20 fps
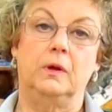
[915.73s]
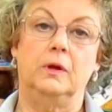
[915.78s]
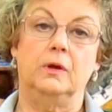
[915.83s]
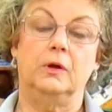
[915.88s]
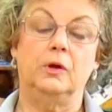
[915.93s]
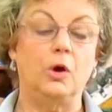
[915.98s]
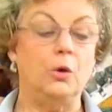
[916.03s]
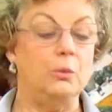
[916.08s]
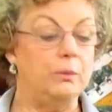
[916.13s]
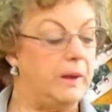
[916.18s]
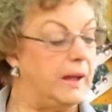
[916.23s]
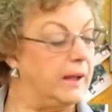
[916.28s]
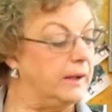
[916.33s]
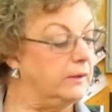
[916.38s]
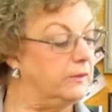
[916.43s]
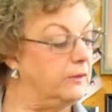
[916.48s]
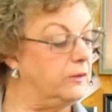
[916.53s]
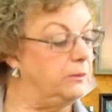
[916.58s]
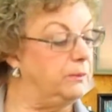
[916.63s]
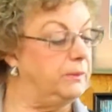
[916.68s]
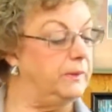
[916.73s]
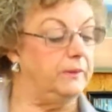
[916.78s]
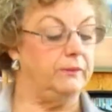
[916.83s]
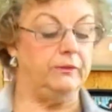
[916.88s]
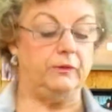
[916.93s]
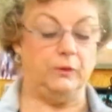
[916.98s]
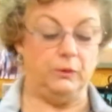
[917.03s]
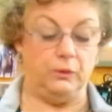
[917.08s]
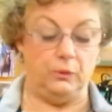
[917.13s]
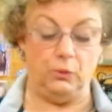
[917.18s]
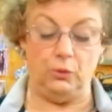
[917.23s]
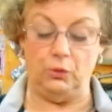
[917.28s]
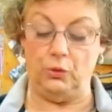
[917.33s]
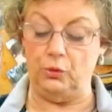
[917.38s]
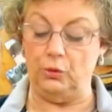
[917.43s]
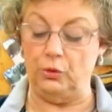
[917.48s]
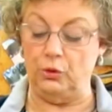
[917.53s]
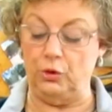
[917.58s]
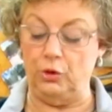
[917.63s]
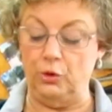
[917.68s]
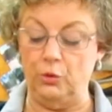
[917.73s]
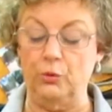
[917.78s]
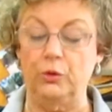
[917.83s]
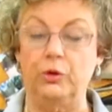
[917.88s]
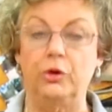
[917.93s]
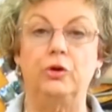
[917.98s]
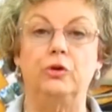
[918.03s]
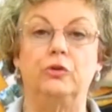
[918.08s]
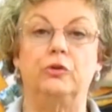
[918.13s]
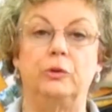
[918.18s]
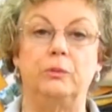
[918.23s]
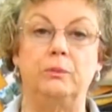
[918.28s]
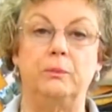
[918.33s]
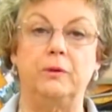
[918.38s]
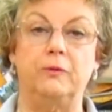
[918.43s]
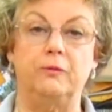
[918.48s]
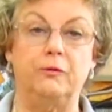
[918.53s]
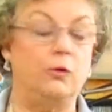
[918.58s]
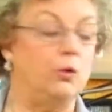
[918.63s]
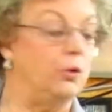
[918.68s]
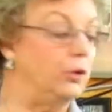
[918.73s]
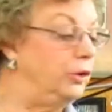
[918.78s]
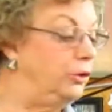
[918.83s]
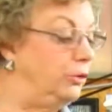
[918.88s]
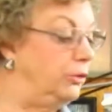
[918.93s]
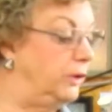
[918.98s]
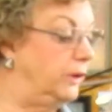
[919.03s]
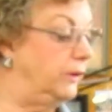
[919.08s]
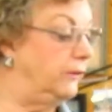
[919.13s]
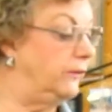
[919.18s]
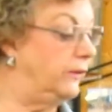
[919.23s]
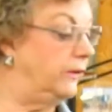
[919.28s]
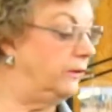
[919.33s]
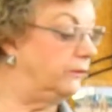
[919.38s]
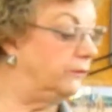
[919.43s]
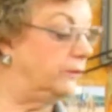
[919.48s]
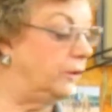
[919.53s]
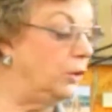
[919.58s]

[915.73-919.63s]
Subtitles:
Go back to the bit that you were using before you did this.